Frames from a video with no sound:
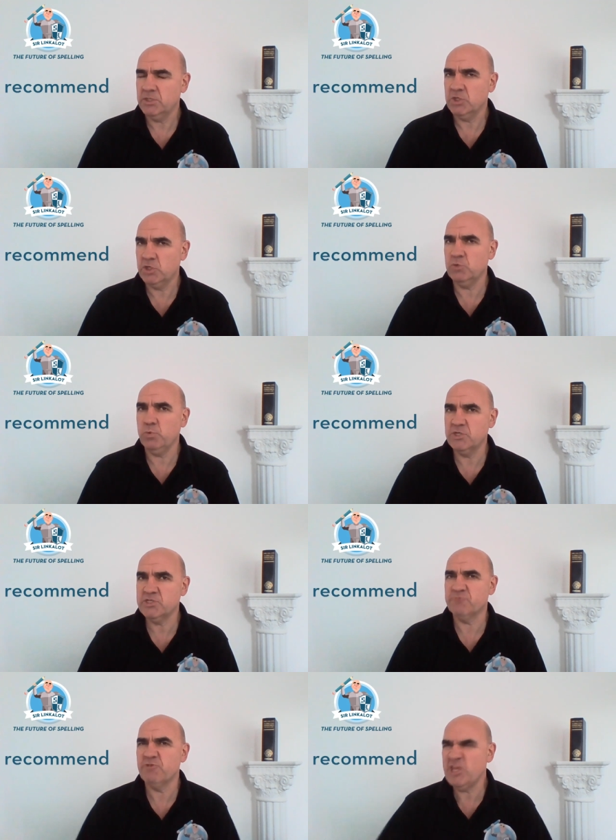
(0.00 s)
Good word to
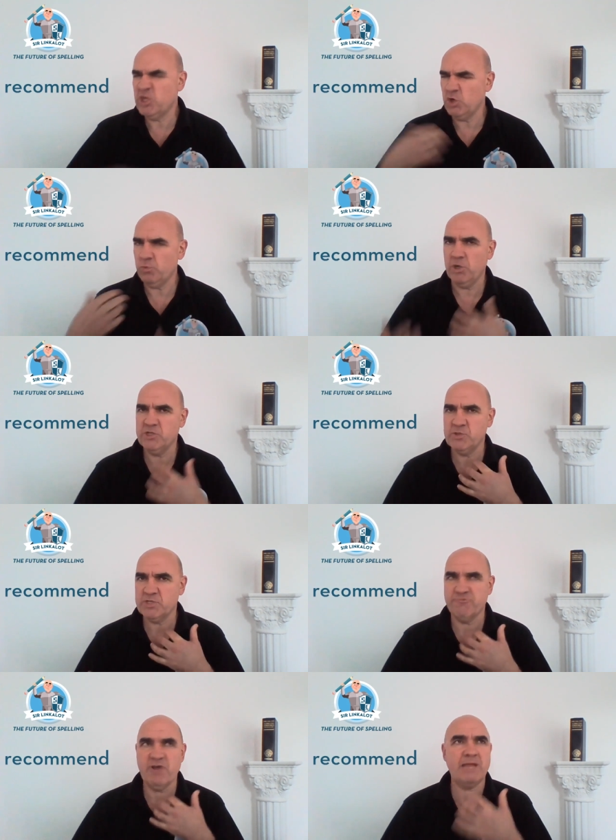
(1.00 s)
use. Really good word to use. I
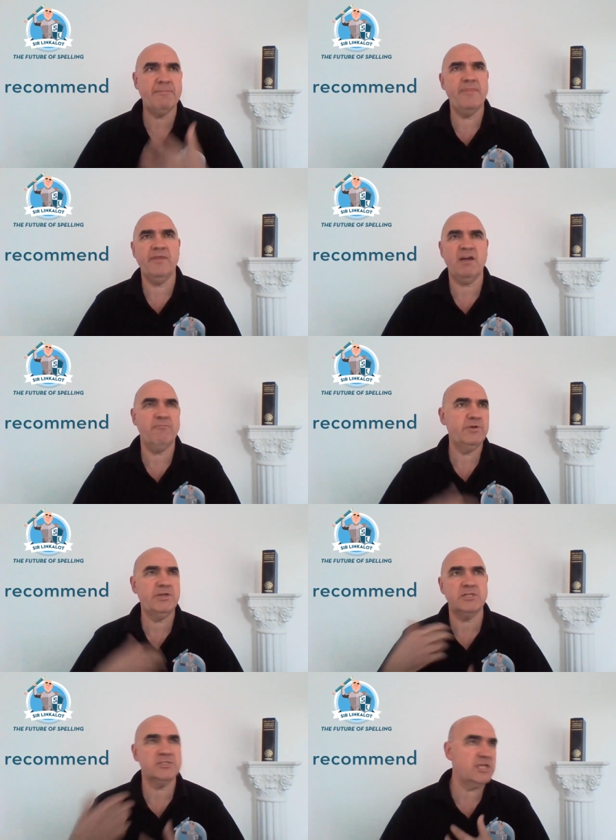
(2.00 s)
recommend the government
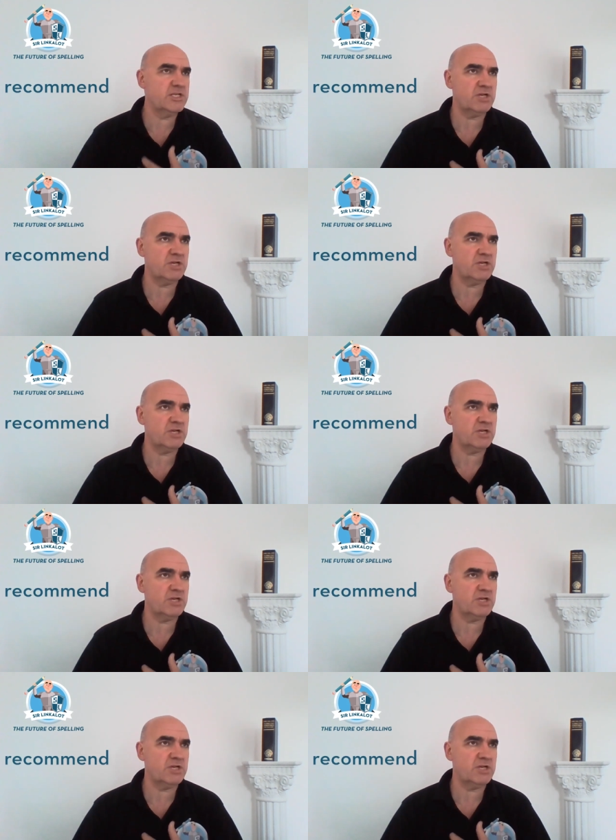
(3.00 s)
does this.